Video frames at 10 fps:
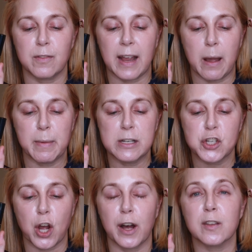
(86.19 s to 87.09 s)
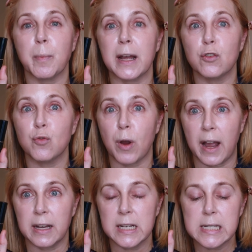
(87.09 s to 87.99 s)
damage caused by
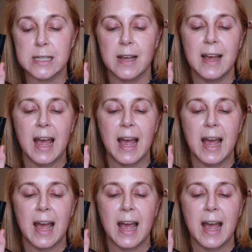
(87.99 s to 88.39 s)
dryness